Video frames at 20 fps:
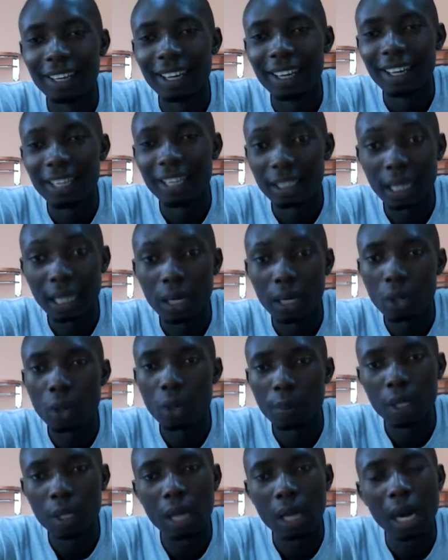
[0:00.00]
they thank
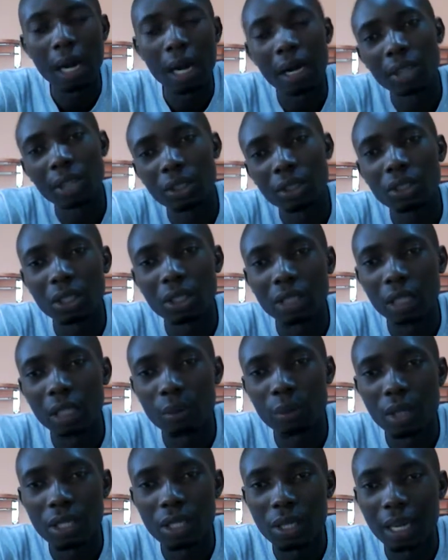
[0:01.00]
God. I just got
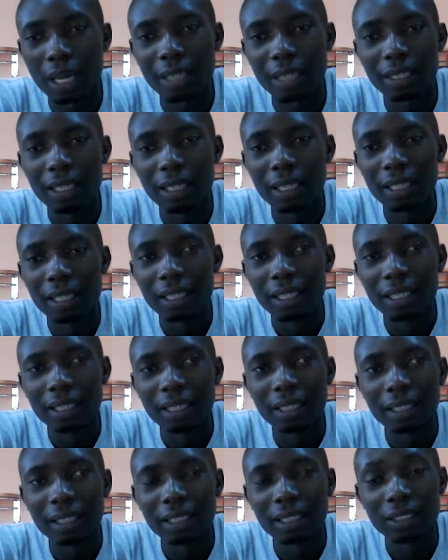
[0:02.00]
admission and
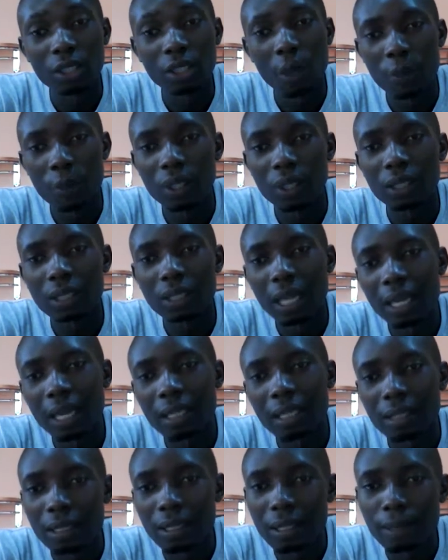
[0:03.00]
it's computer
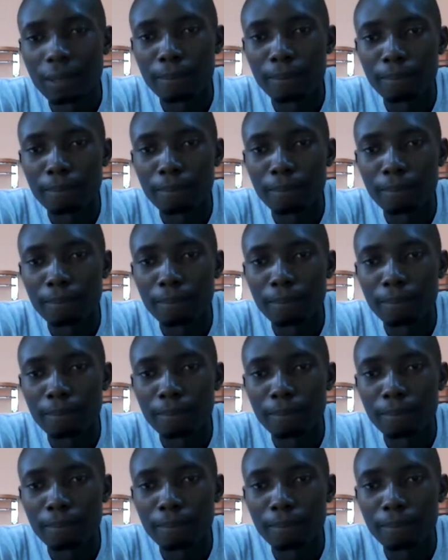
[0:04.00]
science.